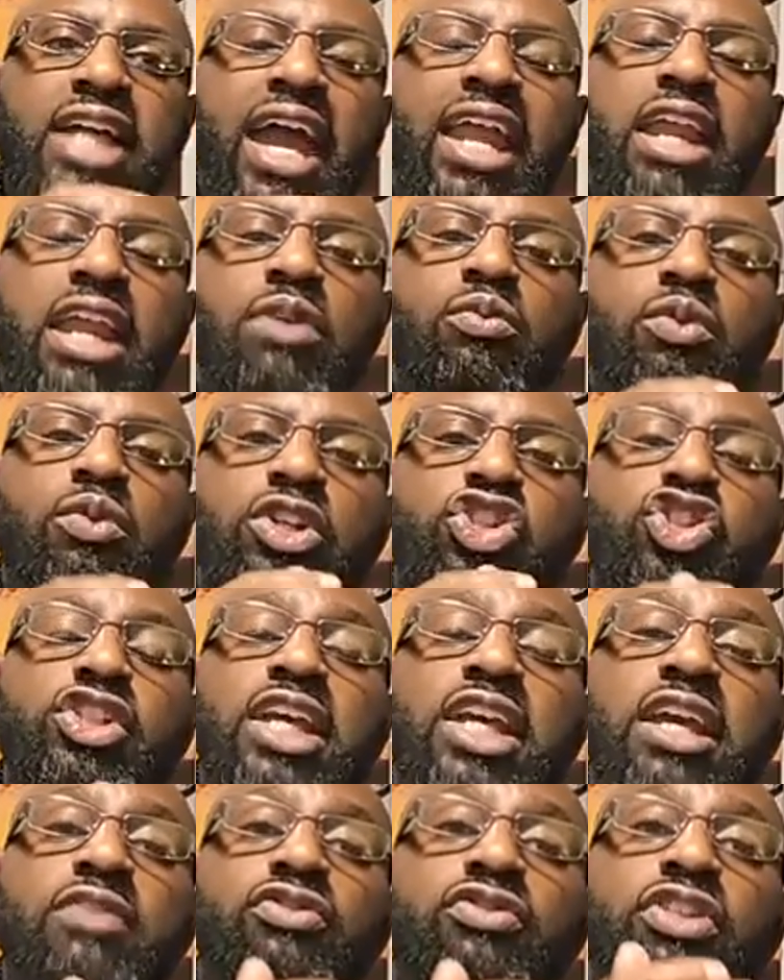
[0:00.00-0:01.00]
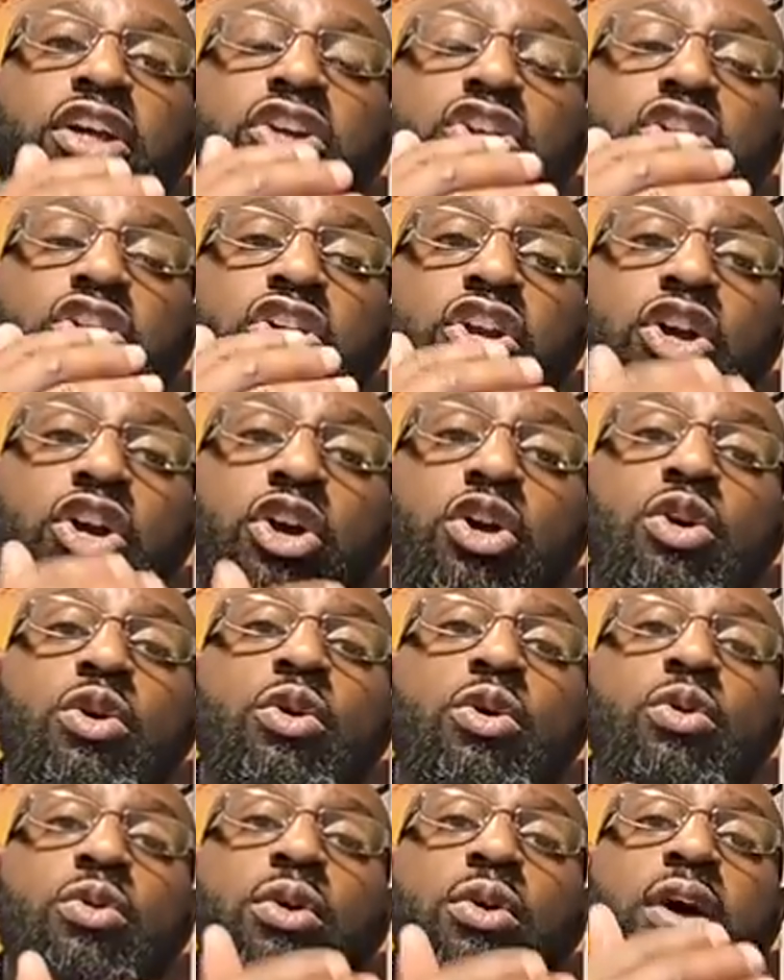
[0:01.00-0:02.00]
they didn't receive the
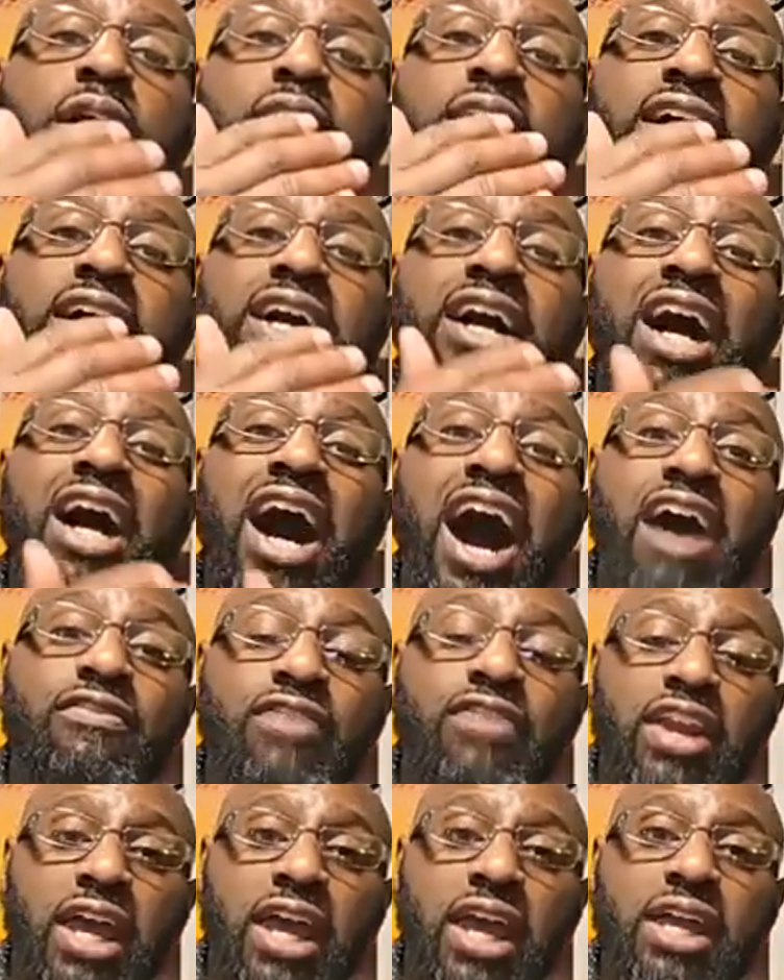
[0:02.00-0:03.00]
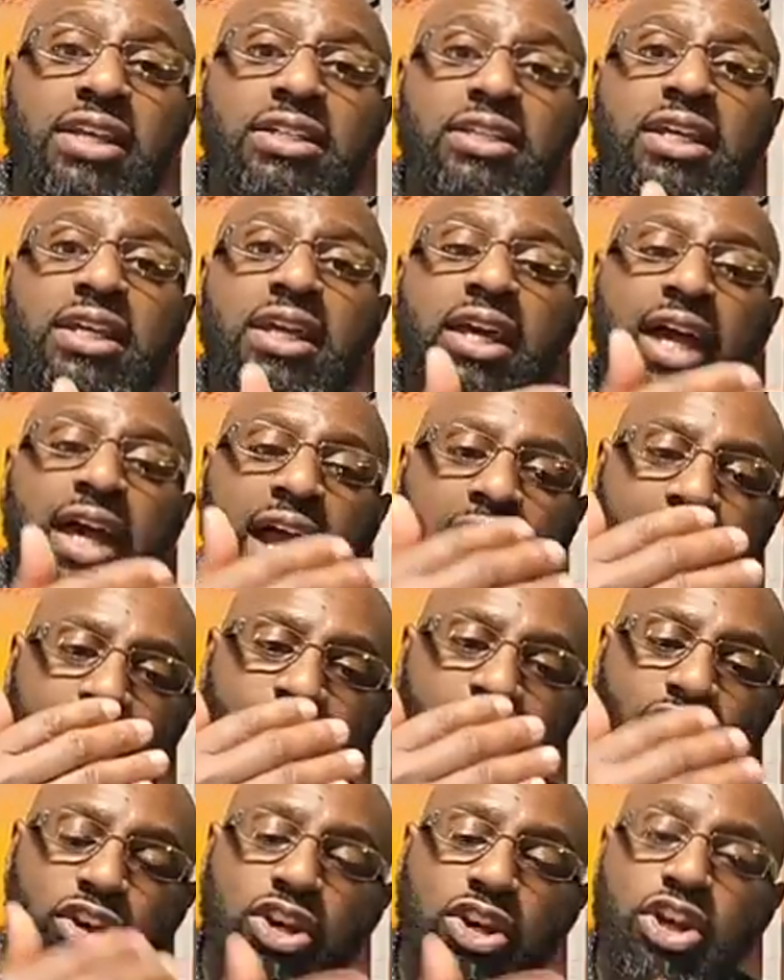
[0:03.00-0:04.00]
new covenant
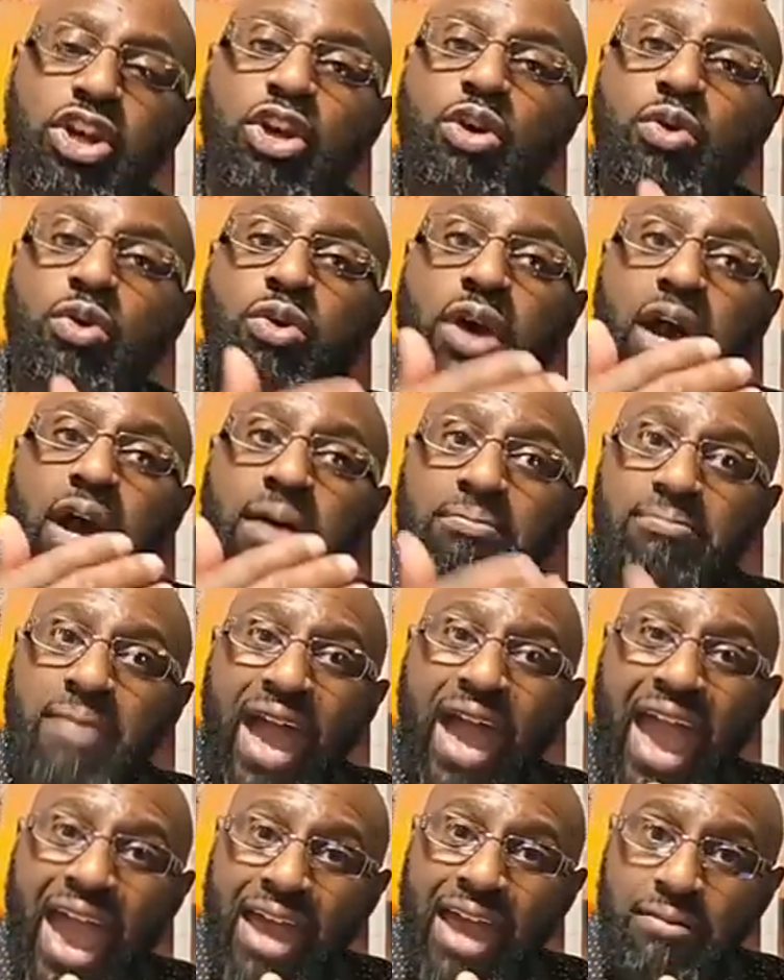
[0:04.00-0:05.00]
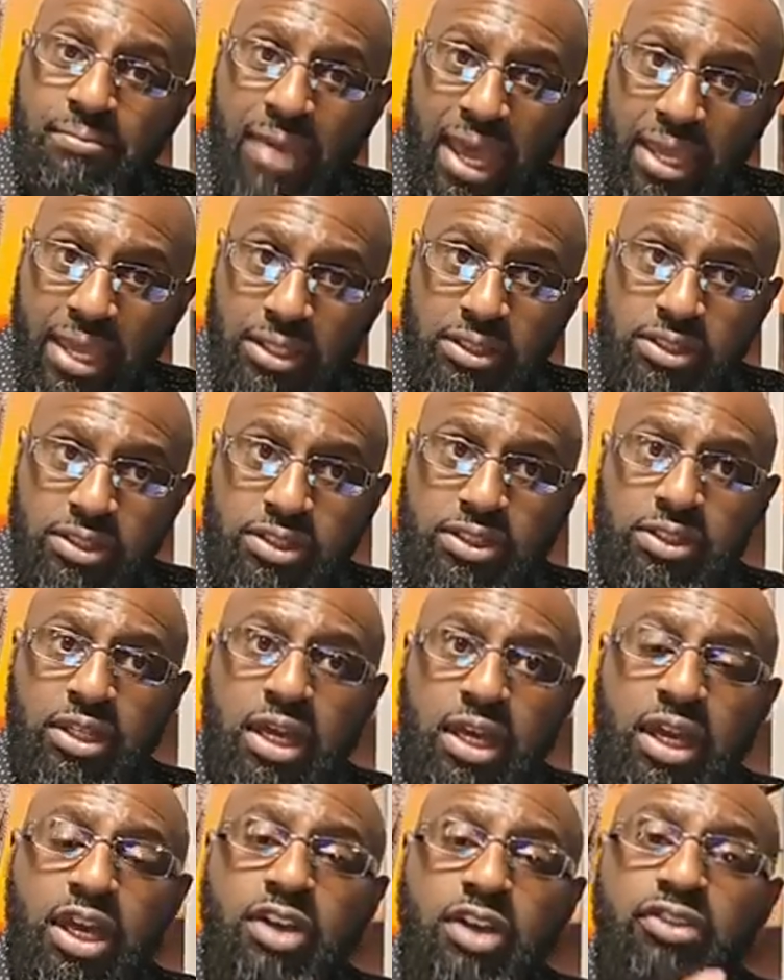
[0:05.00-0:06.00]
and the new commandments.
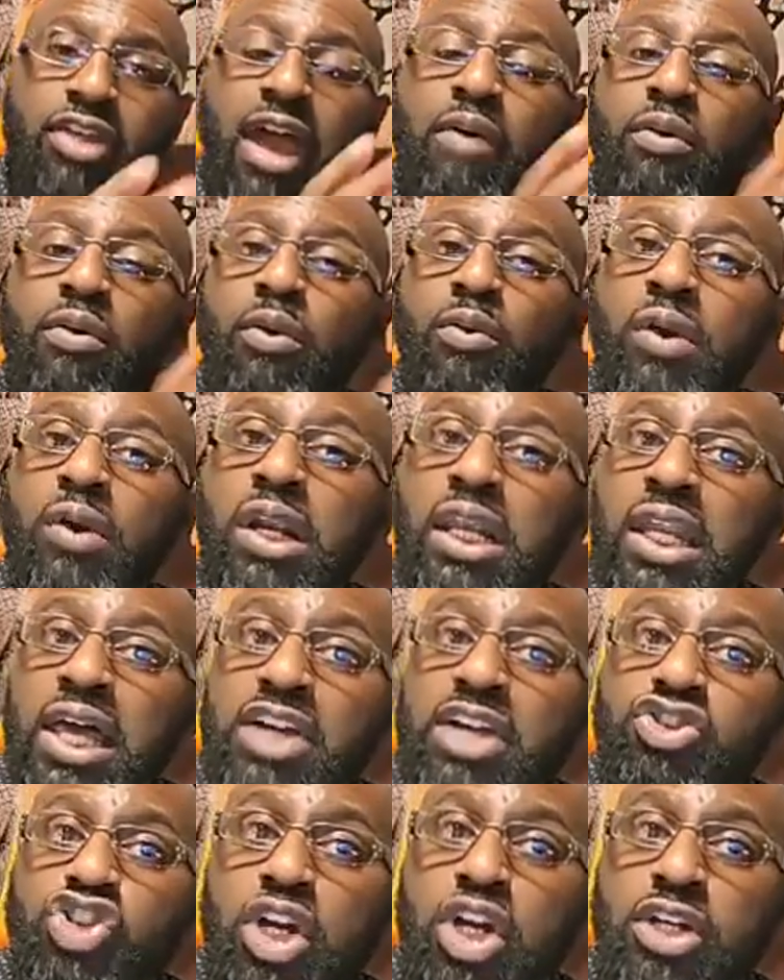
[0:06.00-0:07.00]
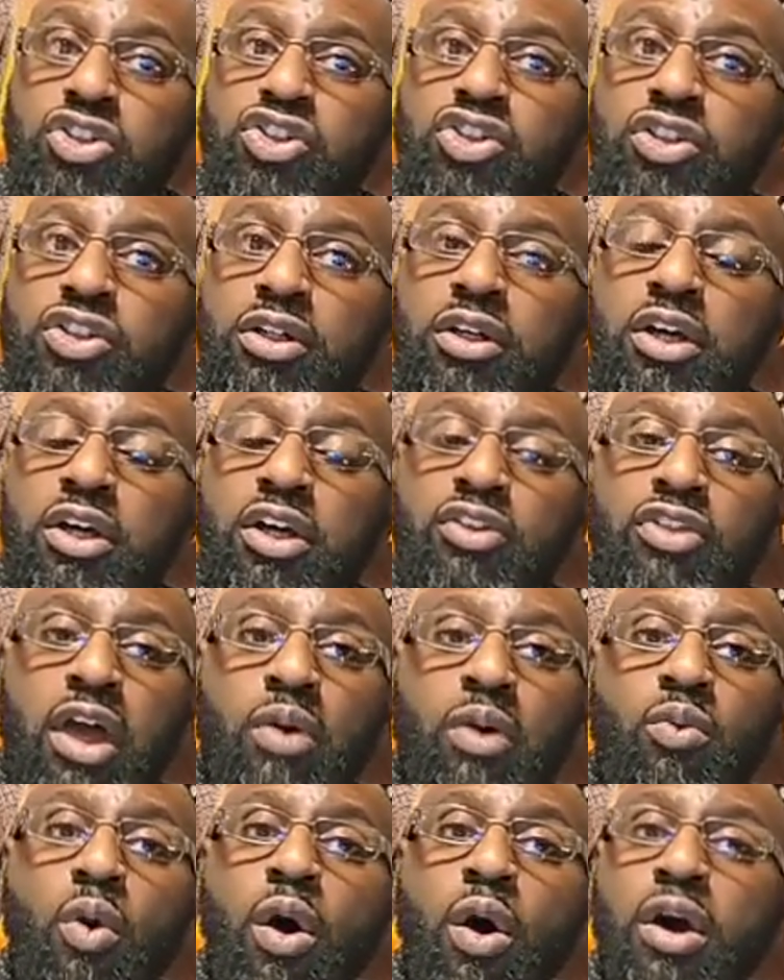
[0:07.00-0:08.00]
They were religious.
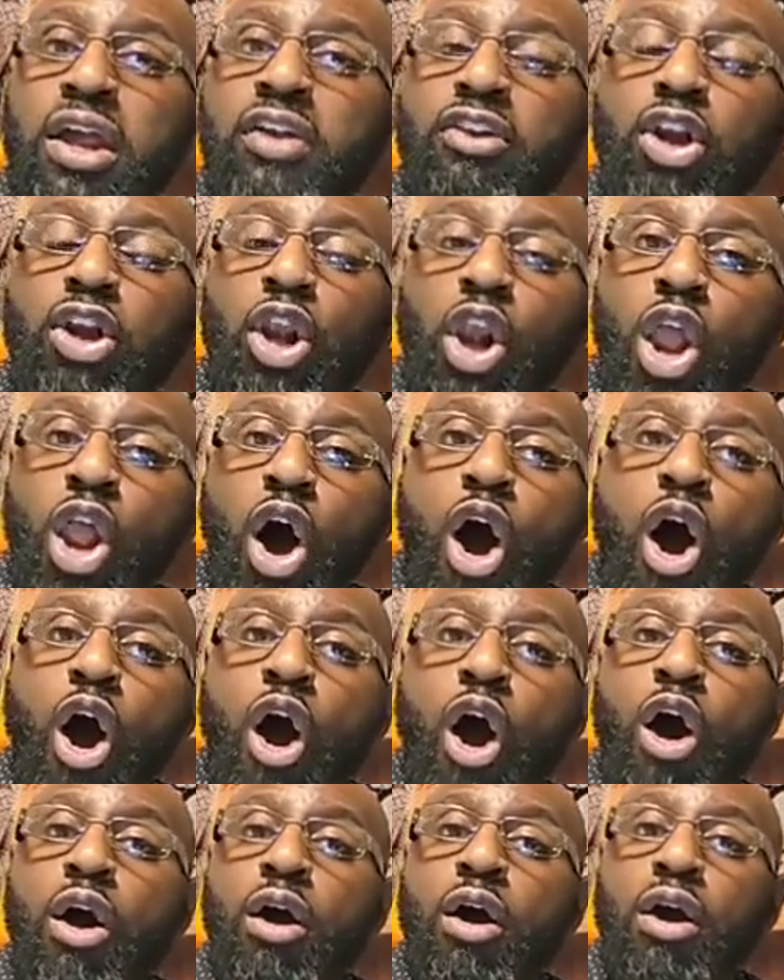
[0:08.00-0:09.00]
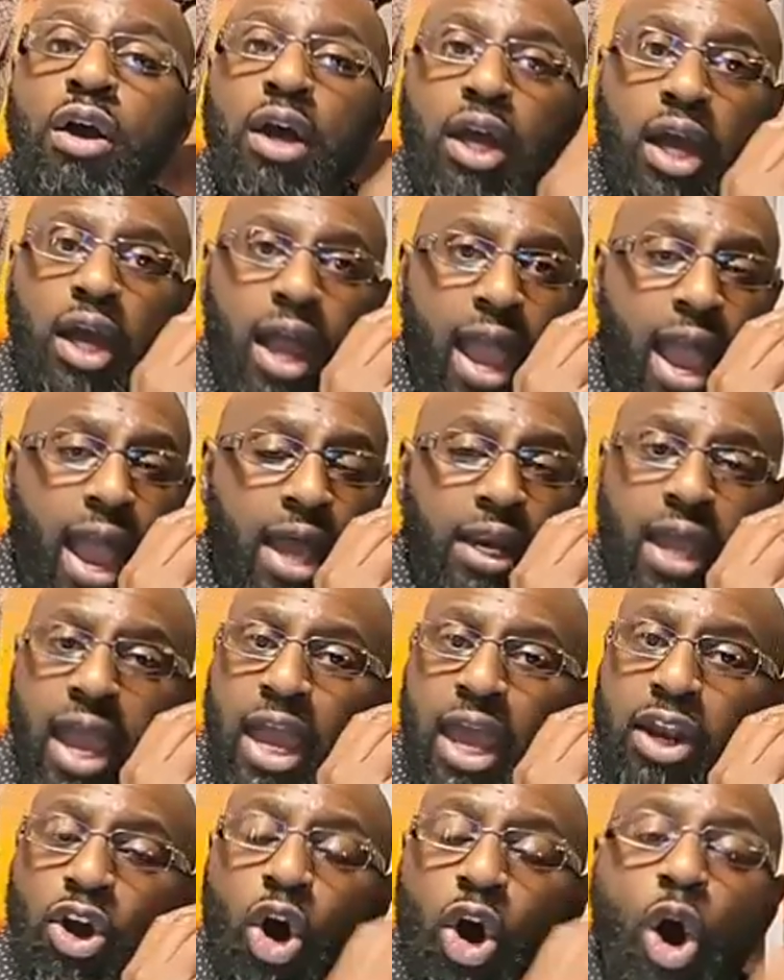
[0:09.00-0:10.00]
They wanted law
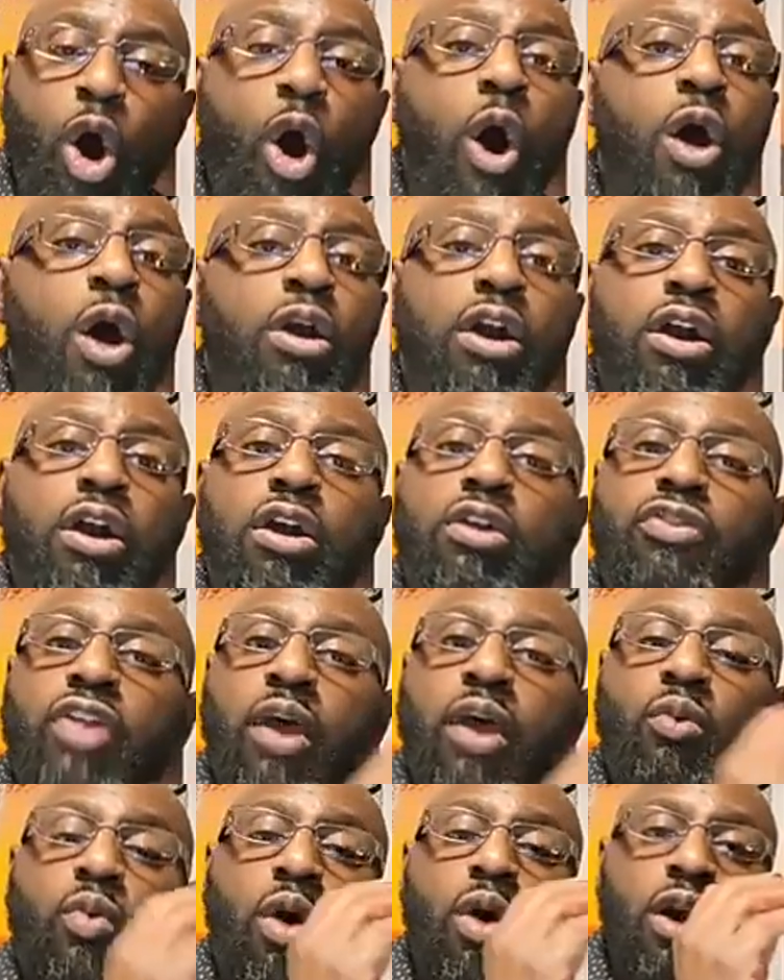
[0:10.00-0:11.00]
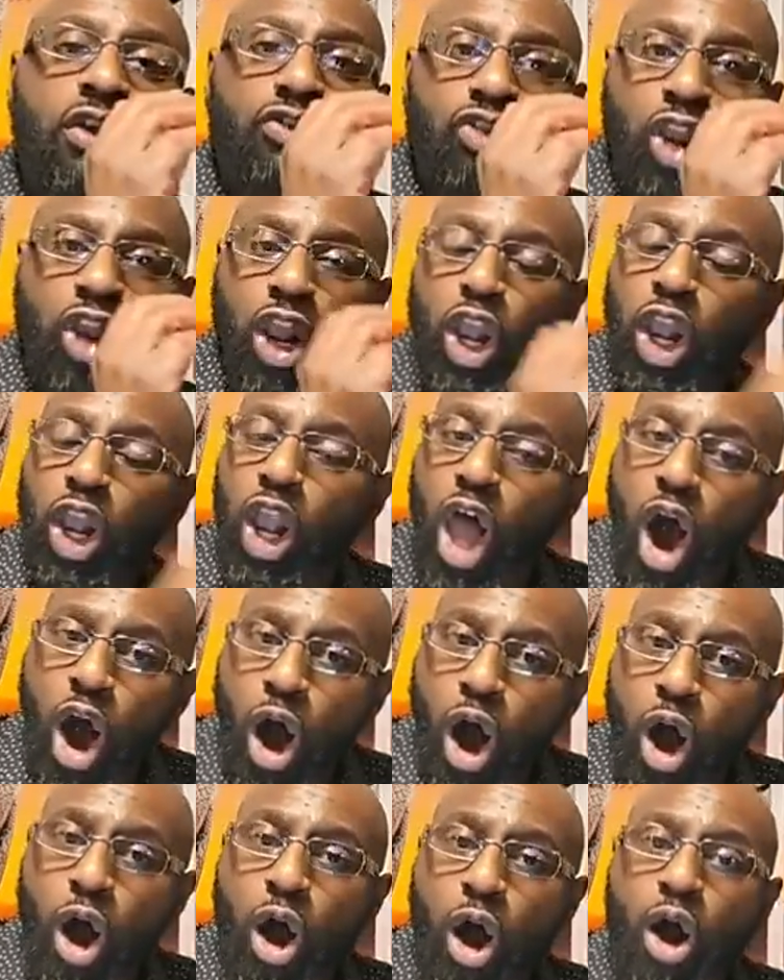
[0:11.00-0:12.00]
and order. They wanted the
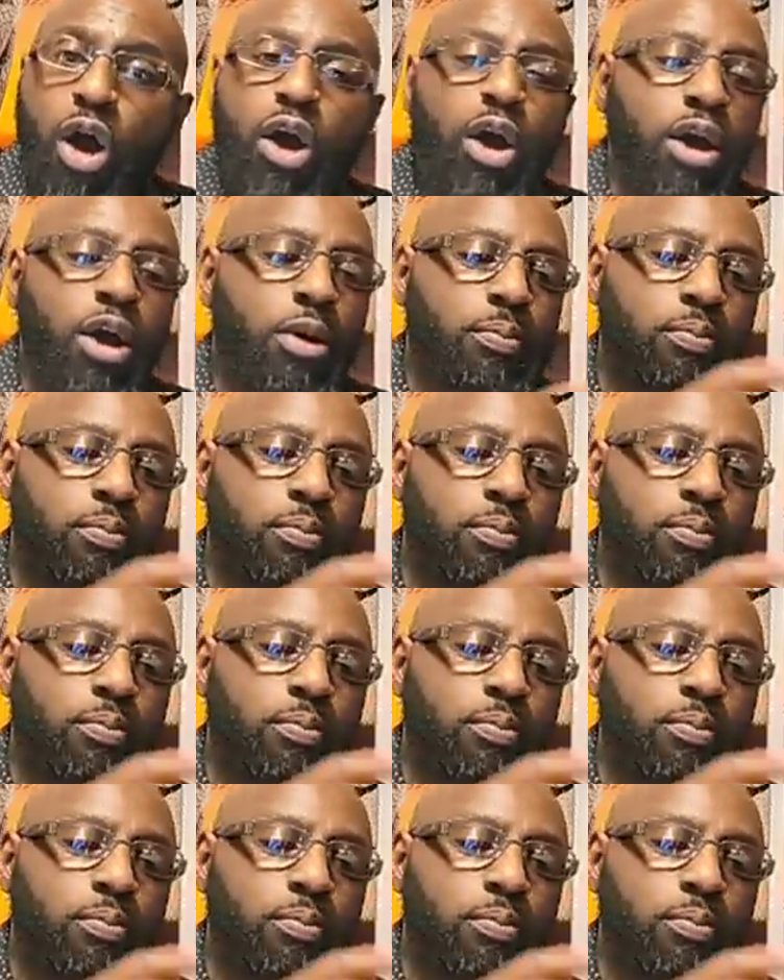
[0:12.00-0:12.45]
law,